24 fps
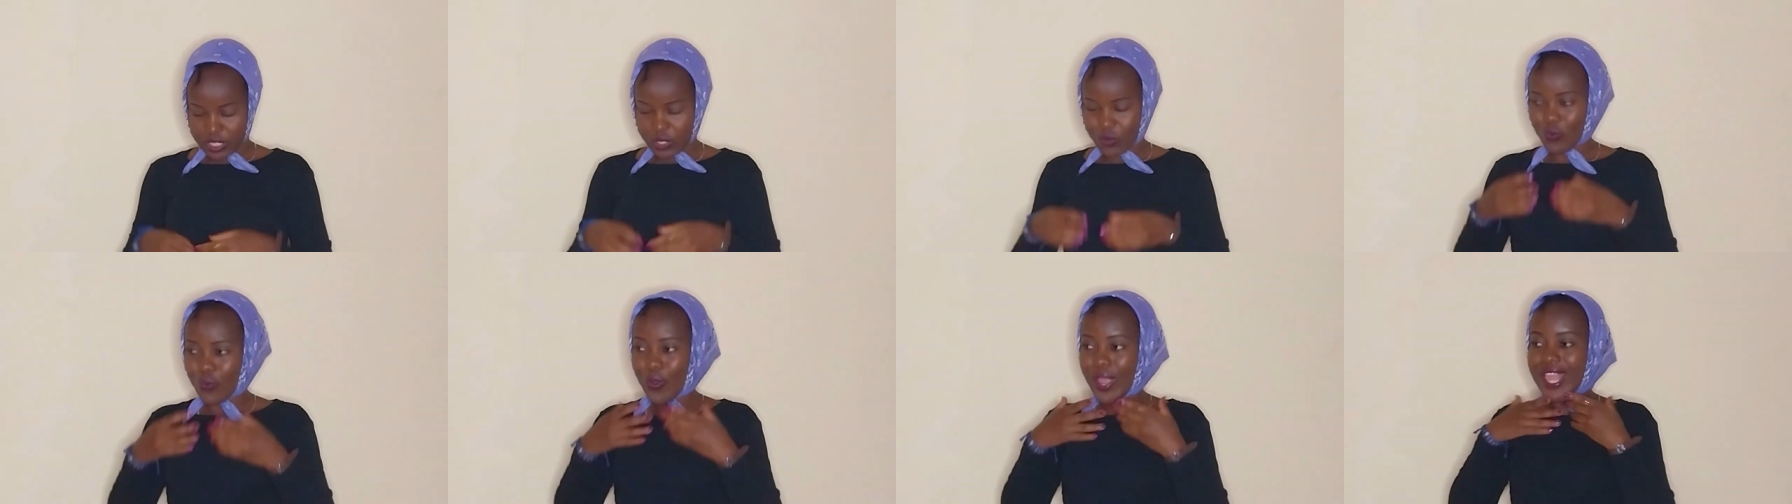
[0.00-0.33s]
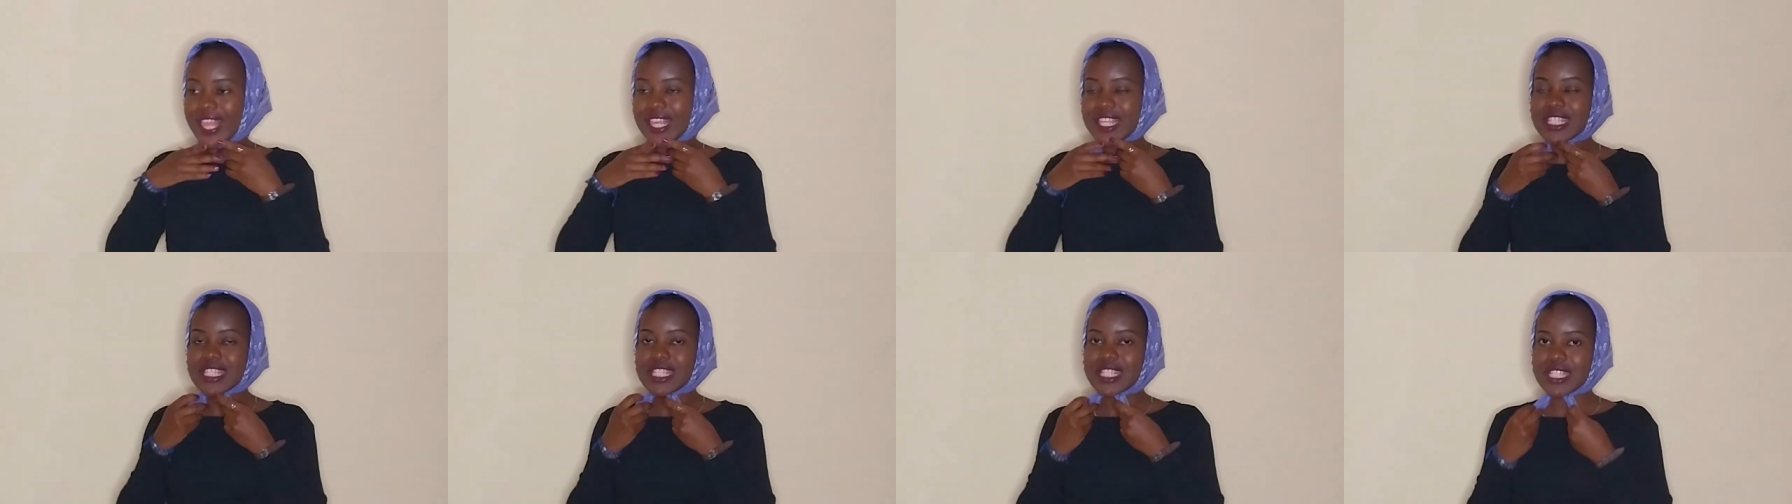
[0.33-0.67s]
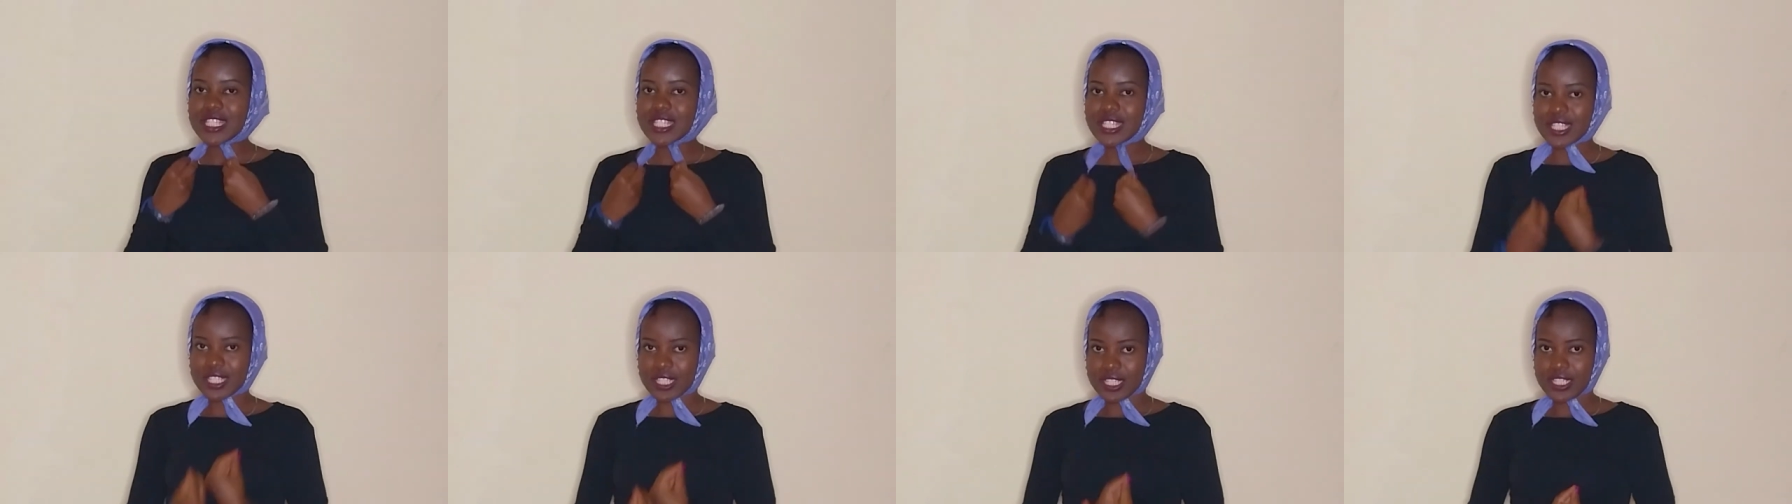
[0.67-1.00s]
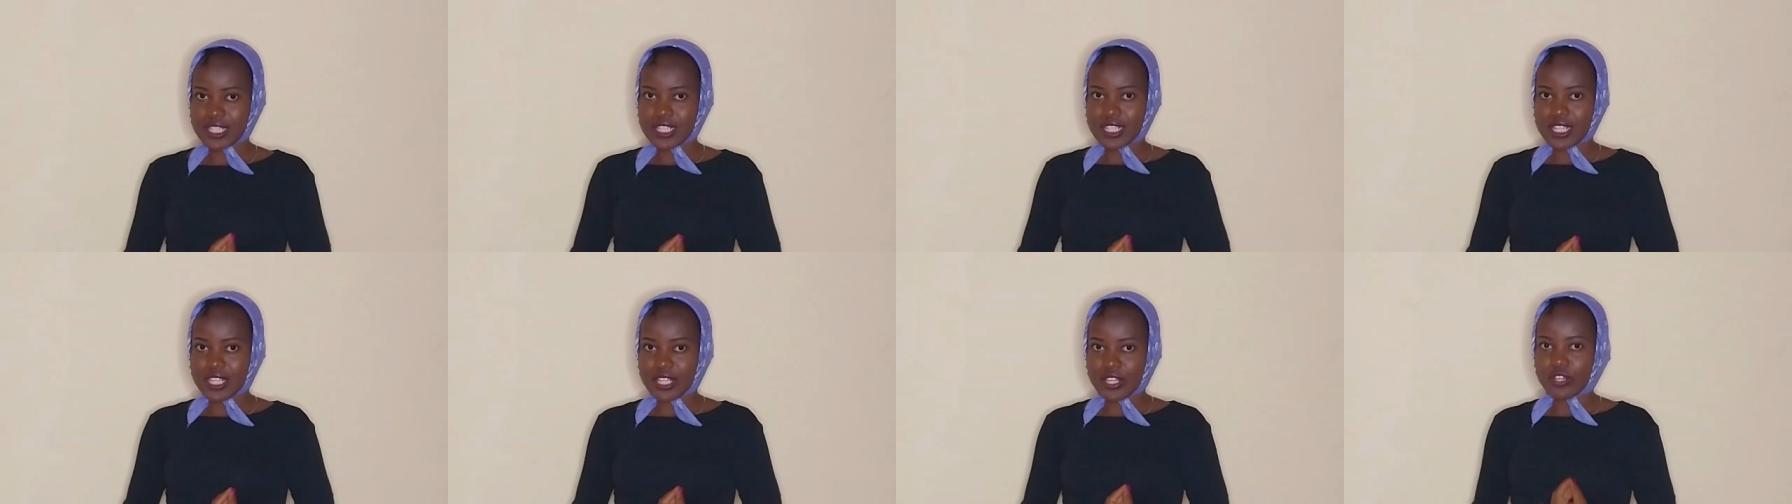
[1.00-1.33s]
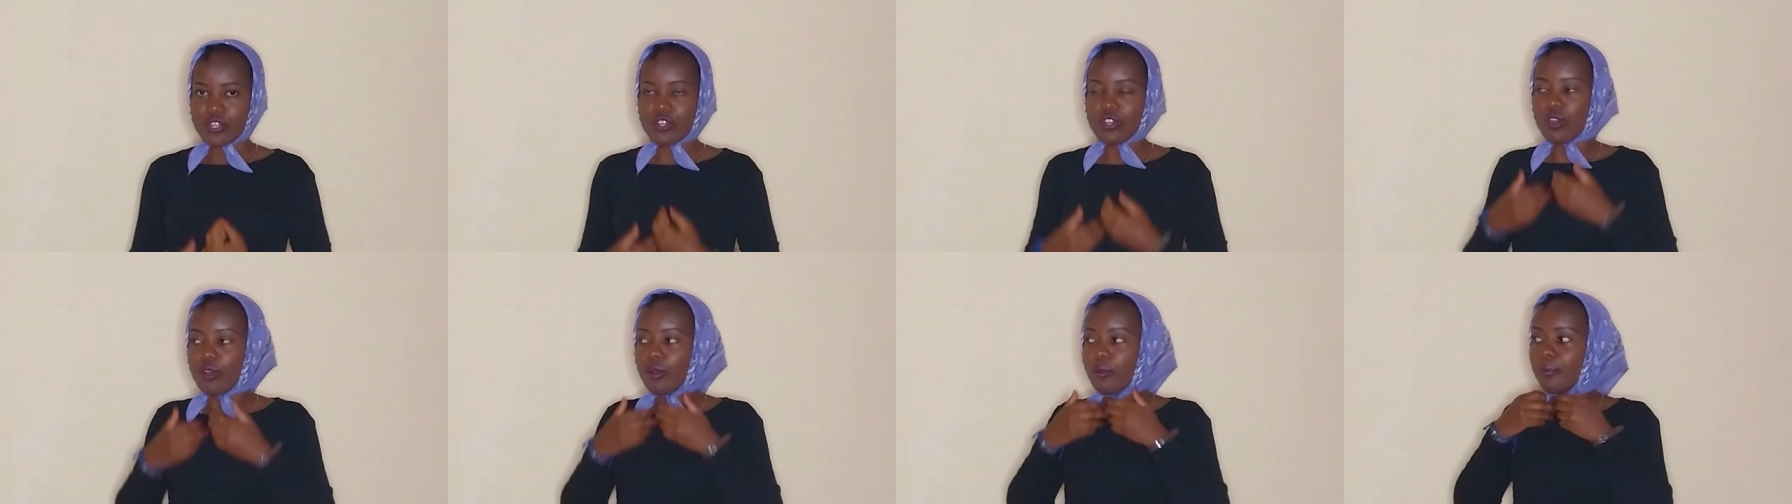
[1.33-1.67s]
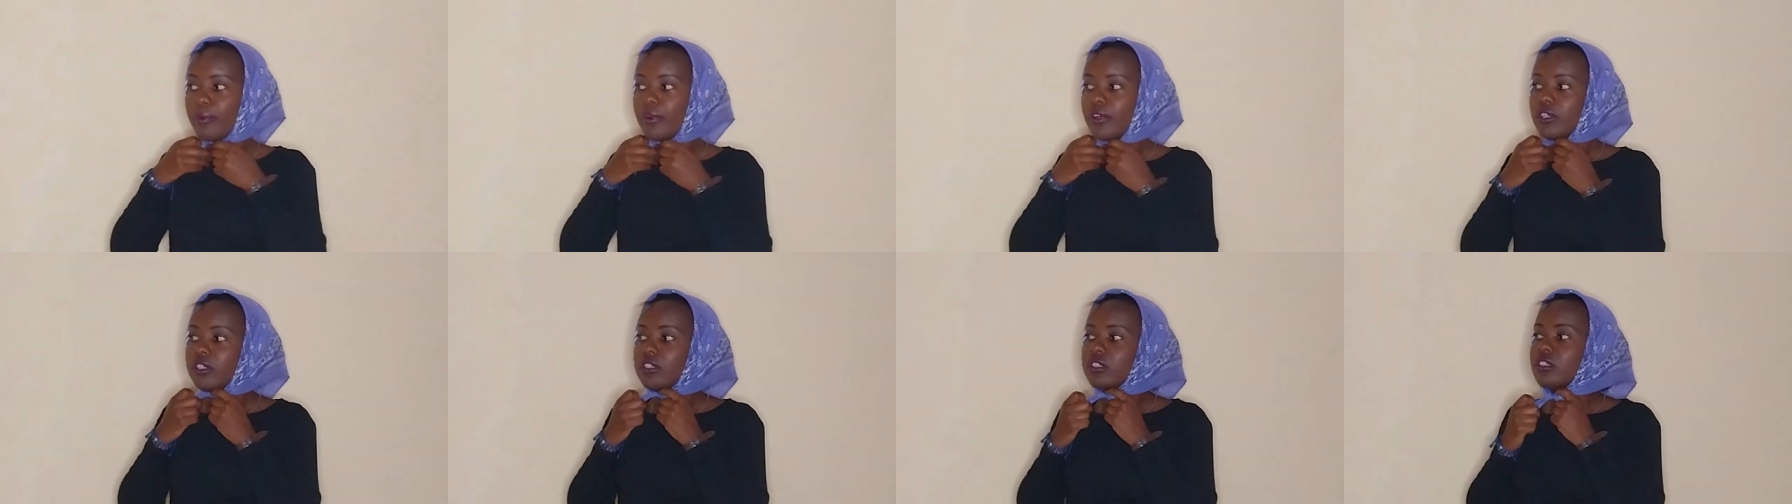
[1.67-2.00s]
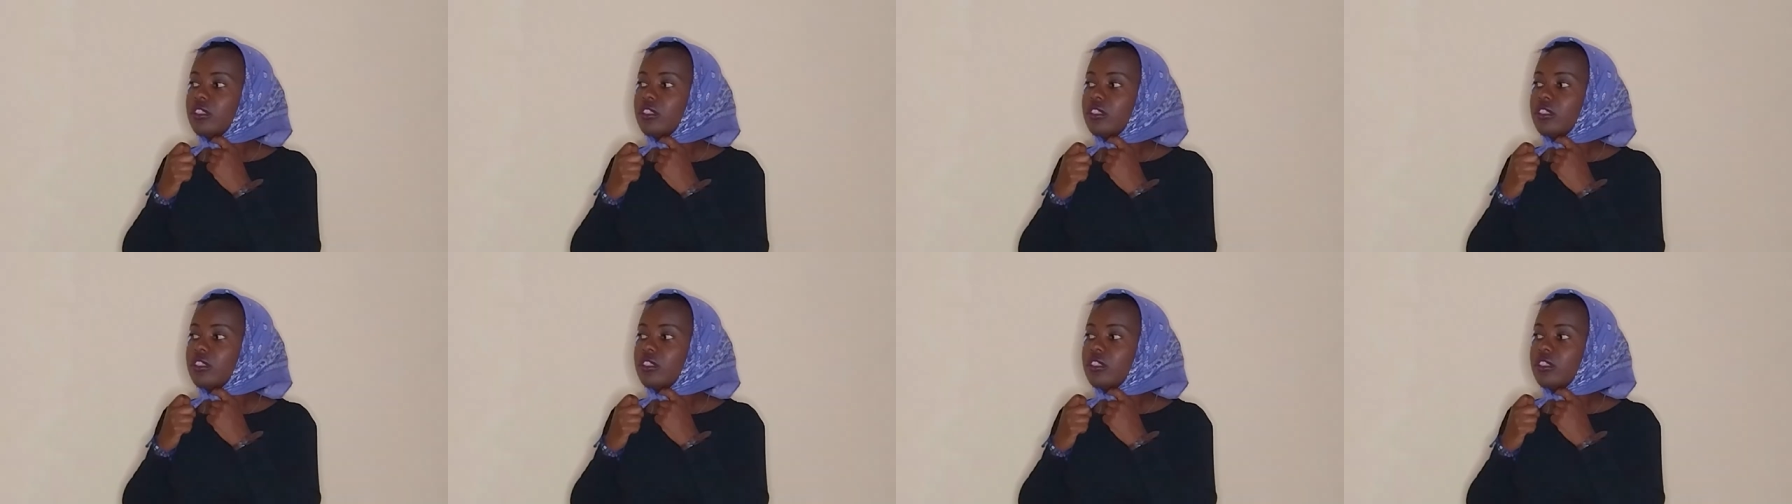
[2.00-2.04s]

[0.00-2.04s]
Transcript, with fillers: wings drop.